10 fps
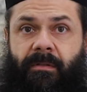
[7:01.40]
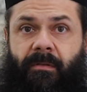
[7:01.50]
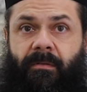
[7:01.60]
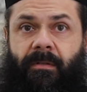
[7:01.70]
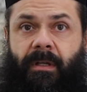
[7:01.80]
is
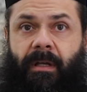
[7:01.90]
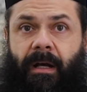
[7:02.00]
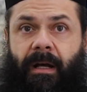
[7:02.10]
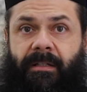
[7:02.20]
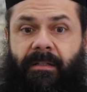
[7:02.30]
not
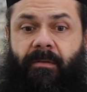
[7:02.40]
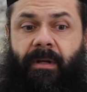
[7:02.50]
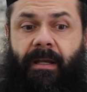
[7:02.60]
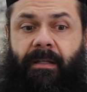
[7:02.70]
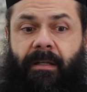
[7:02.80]
as
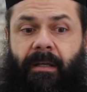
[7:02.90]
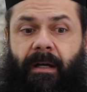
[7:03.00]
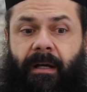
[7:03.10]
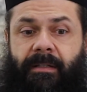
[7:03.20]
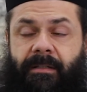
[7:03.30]
great
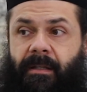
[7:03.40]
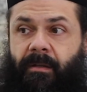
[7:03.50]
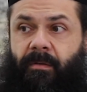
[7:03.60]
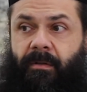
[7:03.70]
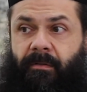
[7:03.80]
as the
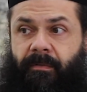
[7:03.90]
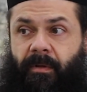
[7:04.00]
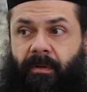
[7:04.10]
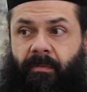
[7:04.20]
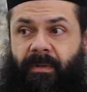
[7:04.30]
union of
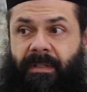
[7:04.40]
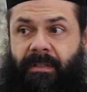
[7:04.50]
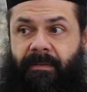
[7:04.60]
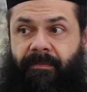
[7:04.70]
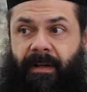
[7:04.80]
God, which
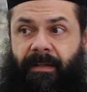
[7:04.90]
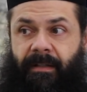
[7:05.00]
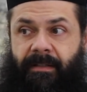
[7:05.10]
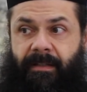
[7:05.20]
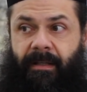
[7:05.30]
is the
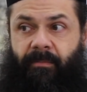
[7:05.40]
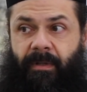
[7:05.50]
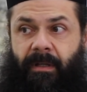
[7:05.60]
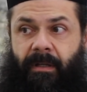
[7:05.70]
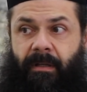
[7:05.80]
final step,
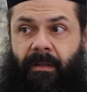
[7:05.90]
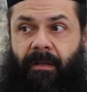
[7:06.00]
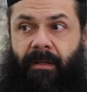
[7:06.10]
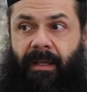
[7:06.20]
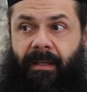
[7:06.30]

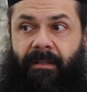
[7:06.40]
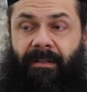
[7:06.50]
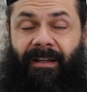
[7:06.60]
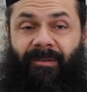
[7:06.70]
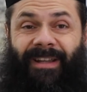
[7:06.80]

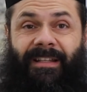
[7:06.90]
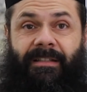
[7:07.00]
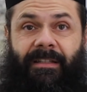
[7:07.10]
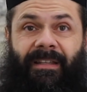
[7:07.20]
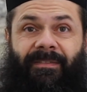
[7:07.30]
the
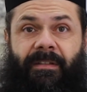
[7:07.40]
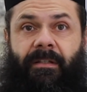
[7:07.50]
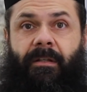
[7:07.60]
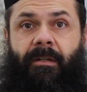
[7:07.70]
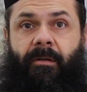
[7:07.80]
greatest
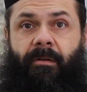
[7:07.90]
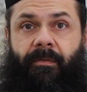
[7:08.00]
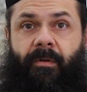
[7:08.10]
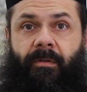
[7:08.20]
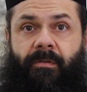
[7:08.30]
gift
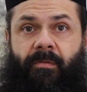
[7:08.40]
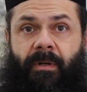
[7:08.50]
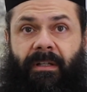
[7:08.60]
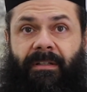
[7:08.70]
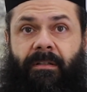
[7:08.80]
of God to
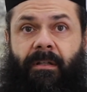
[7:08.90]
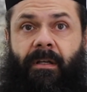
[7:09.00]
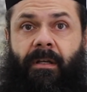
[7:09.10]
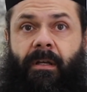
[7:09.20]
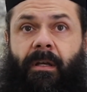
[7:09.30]
us.
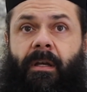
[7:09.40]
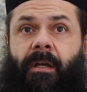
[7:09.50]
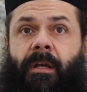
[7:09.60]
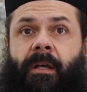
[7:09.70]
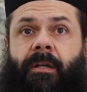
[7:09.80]

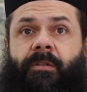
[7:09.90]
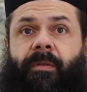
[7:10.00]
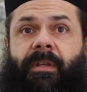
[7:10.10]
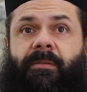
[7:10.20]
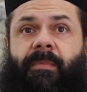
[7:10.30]

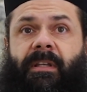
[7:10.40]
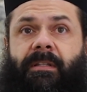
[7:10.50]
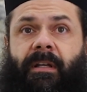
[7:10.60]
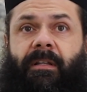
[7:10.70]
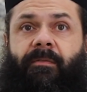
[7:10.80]
So this
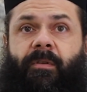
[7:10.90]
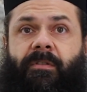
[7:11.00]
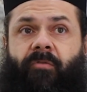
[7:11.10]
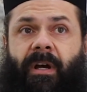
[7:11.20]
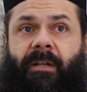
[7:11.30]
means that if we
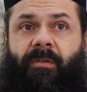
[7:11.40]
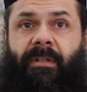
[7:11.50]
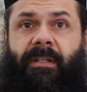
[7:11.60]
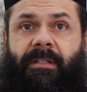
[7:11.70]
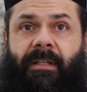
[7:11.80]
try to
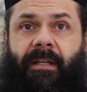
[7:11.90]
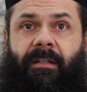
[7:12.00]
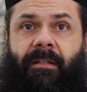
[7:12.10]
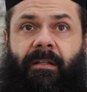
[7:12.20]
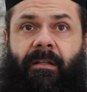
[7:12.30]

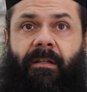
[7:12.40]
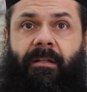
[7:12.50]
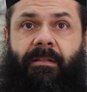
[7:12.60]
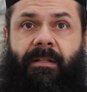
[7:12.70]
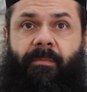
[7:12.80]
understand
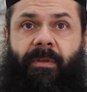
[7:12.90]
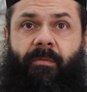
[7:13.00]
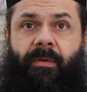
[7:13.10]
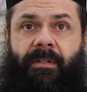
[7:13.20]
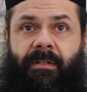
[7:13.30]

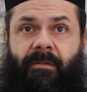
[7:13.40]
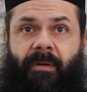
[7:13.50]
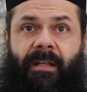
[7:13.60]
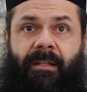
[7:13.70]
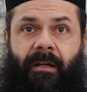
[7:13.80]
something which is
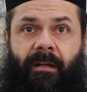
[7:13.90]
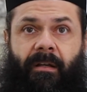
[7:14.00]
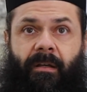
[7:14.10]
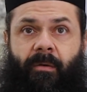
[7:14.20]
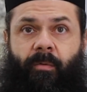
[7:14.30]
greater
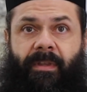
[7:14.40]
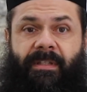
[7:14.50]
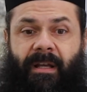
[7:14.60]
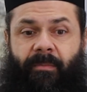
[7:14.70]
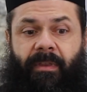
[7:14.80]
with
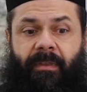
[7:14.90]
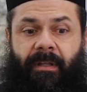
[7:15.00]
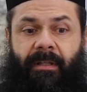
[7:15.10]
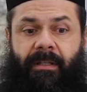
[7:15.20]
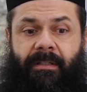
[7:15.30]
something
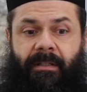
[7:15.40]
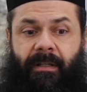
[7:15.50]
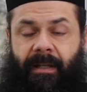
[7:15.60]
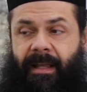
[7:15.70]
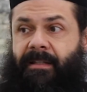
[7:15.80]
that is
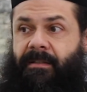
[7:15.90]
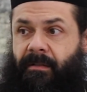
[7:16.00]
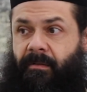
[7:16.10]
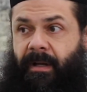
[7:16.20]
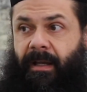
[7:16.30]
less
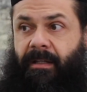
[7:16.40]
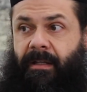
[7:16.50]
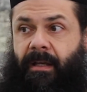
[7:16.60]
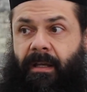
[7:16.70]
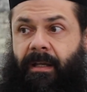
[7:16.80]
great,
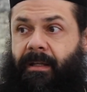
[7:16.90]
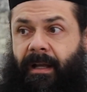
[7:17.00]
it